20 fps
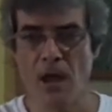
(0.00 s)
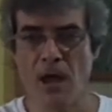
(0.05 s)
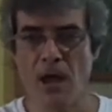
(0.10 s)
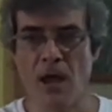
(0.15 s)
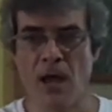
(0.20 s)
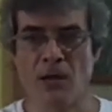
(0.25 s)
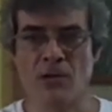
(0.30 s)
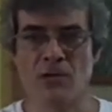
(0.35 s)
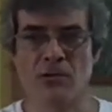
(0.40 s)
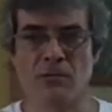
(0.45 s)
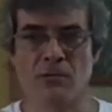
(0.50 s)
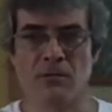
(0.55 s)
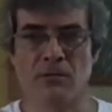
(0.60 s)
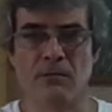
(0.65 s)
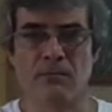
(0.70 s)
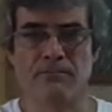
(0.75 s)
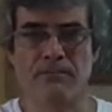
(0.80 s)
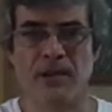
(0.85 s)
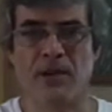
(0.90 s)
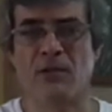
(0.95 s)

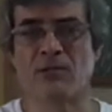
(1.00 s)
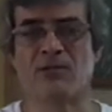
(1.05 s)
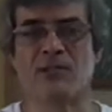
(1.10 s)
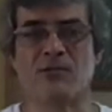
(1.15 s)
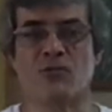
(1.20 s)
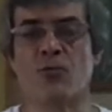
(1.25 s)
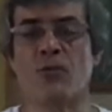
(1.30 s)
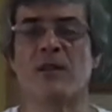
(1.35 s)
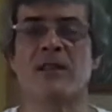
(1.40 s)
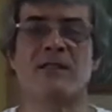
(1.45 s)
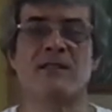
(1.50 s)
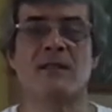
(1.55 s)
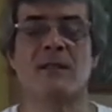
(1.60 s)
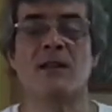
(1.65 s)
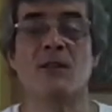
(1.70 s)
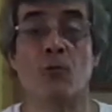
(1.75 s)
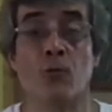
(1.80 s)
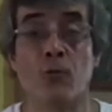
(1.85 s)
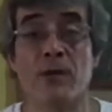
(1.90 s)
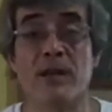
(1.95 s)
and because it reads
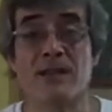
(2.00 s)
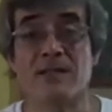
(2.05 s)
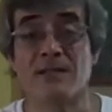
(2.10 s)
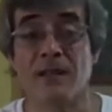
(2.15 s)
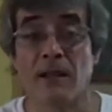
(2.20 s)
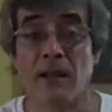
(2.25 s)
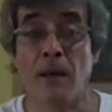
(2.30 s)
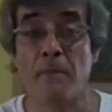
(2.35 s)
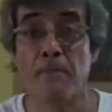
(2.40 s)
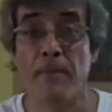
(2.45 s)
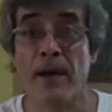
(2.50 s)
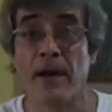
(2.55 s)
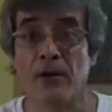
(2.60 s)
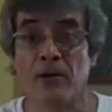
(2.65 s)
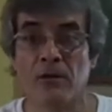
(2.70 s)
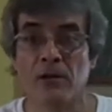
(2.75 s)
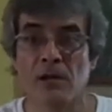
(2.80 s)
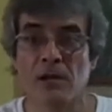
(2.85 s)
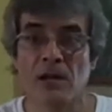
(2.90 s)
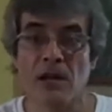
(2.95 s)
it reads a lot
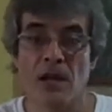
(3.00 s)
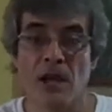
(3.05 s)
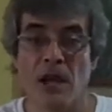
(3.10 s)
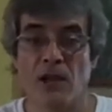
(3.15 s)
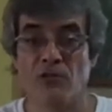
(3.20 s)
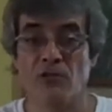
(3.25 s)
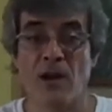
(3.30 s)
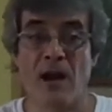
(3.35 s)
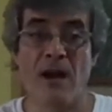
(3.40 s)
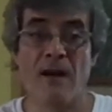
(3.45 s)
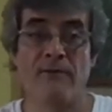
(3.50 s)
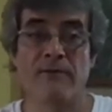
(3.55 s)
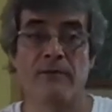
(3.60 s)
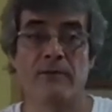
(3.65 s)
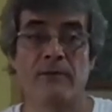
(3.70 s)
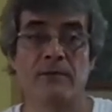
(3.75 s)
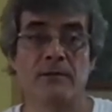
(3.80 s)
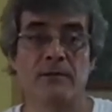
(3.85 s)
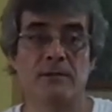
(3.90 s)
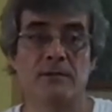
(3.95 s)
better if you have
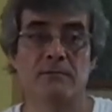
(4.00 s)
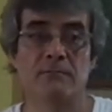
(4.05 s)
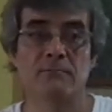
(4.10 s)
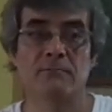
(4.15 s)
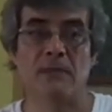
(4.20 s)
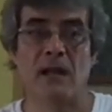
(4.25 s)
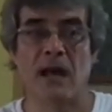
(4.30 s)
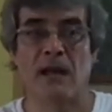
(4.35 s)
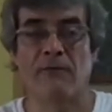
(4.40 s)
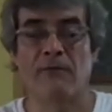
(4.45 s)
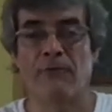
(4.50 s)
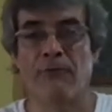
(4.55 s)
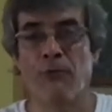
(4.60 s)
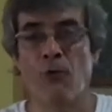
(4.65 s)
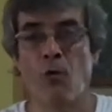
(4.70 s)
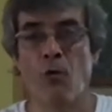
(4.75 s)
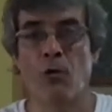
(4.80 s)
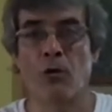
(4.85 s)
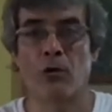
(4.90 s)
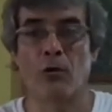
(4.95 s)
like
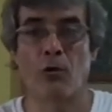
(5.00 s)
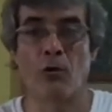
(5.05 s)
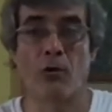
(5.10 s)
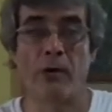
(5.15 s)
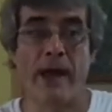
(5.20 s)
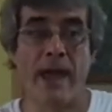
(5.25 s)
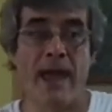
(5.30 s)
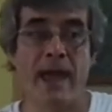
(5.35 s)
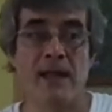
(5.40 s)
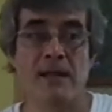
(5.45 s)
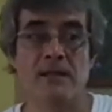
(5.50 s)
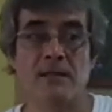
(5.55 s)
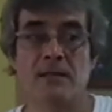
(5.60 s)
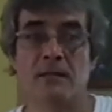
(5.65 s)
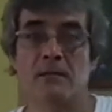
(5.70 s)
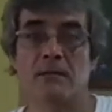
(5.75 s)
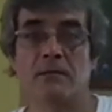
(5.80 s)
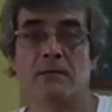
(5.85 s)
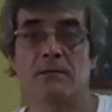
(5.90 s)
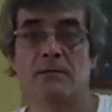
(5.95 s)
four or
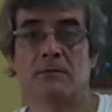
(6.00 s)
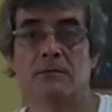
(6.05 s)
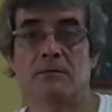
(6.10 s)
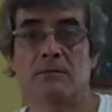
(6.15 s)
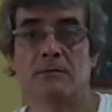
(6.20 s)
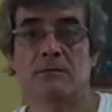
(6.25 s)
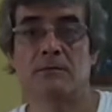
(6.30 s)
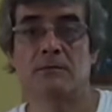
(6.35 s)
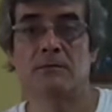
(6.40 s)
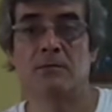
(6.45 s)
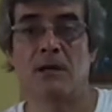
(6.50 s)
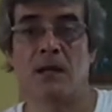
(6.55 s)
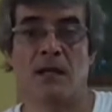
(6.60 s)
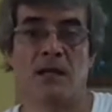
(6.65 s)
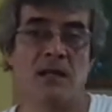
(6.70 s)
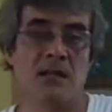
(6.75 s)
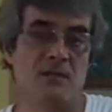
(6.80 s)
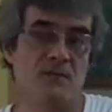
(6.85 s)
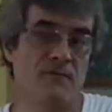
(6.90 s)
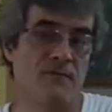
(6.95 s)
eight, at
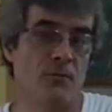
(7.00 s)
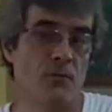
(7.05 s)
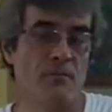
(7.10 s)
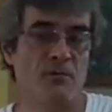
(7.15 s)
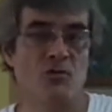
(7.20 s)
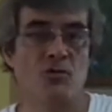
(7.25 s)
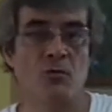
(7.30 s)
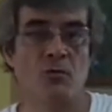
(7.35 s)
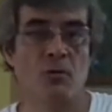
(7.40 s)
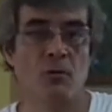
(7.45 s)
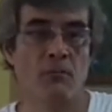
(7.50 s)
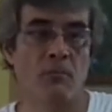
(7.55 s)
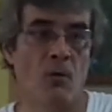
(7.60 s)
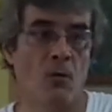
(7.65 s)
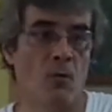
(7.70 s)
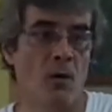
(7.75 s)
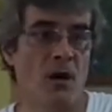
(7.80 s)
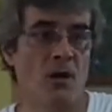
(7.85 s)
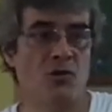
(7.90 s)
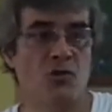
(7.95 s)
least from issue number
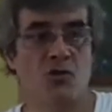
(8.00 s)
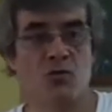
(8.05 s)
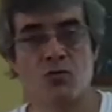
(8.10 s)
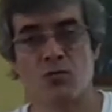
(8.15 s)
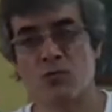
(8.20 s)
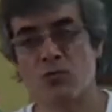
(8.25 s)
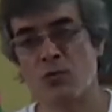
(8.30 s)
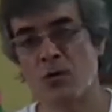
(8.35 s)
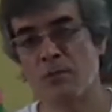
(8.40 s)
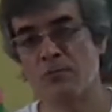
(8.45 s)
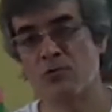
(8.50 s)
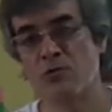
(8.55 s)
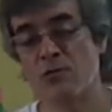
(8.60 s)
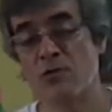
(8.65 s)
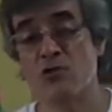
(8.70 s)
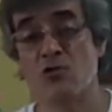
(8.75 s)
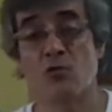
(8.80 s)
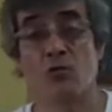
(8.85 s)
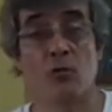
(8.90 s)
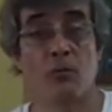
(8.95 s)
one to up to
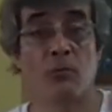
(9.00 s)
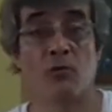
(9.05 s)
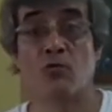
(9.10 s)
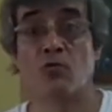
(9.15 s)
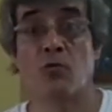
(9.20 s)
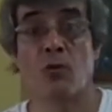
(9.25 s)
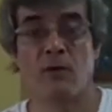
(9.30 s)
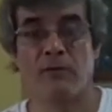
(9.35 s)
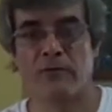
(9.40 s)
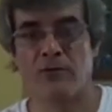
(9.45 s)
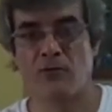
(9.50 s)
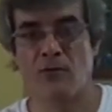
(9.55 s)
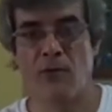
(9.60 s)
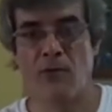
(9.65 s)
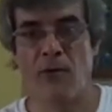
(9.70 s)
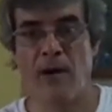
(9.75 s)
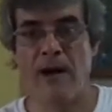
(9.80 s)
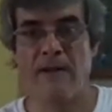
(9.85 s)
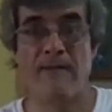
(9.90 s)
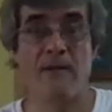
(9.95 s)
issue number twelve.
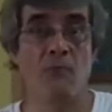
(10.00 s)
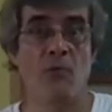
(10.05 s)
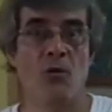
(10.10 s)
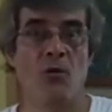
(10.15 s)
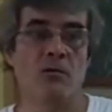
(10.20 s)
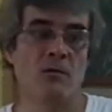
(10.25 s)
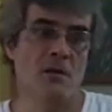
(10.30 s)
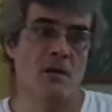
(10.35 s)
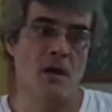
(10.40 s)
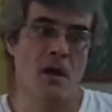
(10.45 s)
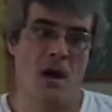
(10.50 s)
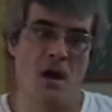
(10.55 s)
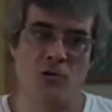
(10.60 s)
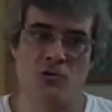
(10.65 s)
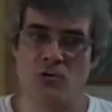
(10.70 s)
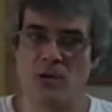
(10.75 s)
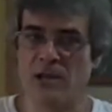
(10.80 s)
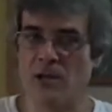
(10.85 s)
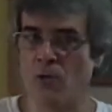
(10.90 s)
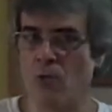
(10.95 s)
You have them all,
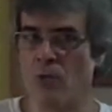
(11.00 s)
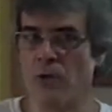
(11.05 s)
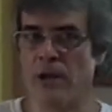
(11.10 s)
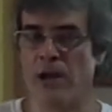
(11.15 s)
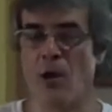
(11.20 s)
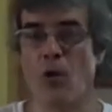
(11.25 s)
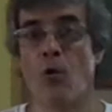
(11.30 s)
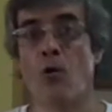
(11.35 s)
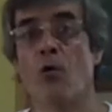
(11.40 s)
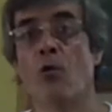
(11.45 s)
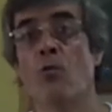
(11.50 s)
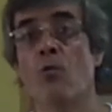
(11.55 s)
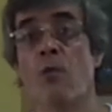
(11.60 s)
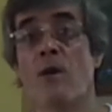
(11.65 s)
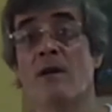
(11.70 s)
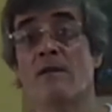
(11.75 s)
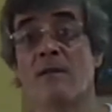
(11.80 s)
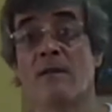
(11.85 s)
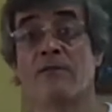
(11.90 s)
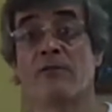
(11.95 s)
and you can read it all
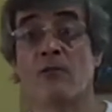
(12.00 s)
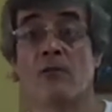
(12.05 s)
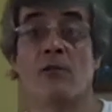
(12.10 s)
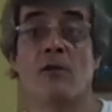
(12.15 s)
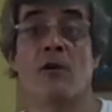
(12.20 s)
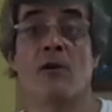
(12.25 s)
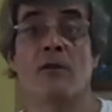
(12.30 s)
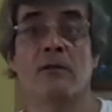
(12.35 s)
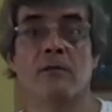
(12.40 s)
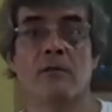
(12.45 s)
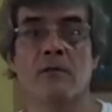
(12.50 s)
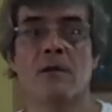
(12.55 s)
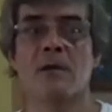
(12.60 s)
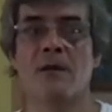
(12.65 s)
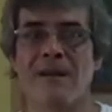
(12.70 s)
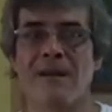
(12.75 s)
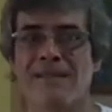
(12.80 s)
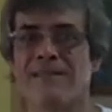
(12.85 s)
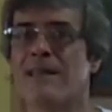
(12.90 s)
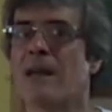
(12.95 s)
one after the other.
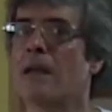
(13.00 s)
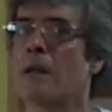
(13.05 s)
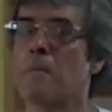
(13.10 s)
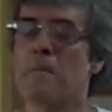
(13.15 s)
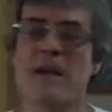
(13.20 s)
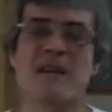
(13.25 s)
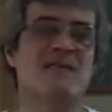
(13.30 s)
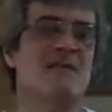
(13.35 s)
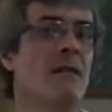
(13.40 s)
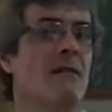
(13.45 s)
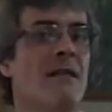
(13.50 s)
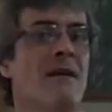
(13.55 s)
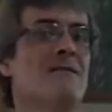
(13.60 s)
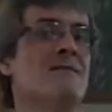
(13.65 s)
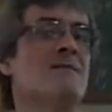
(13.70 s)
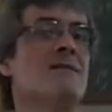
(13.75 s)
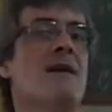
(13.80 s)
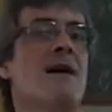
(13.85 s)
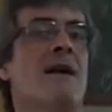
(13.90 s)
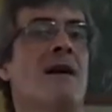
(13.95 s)
I it makes a lot
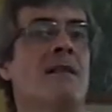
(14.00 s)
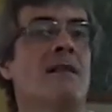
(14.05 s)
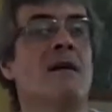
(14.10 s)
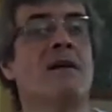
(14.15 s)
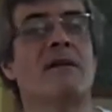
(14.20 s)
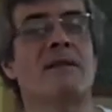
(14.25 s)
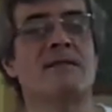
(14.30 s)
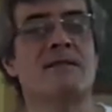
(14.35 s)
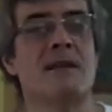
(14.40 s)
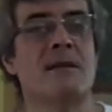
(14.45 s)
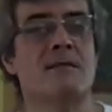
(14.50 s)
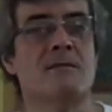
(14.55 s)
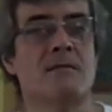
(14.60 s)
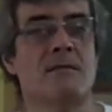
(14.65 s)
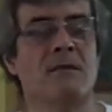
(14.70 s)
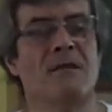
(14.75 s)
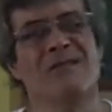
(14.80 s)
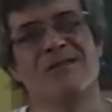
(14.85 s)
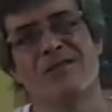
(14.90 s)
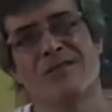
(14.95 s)
a lot of sense.
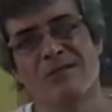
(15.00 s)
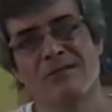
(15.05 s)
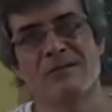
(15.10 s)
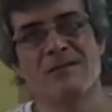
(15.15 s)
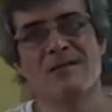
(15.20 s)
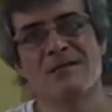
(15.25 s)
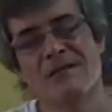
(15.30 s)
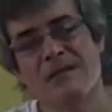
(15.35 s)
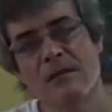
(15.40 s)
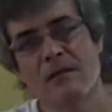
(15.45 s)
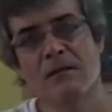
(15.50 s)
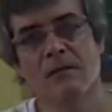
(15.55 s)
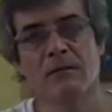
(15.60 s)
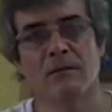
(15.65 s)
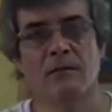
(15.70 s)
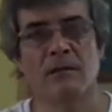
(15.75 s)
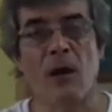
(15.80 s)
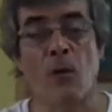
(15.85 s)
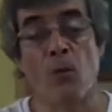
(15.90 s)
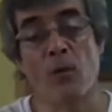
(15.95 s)
Although it's
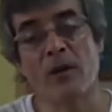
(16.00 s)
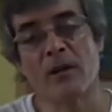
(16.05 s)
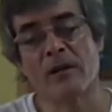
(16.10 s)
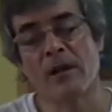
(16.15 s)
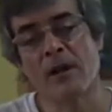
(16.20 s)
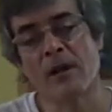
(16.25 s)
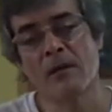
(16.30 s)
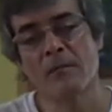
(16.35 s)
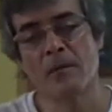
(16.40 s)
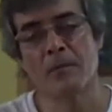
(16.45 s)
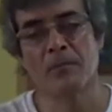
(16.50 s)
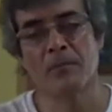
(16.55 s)
still a weekly comic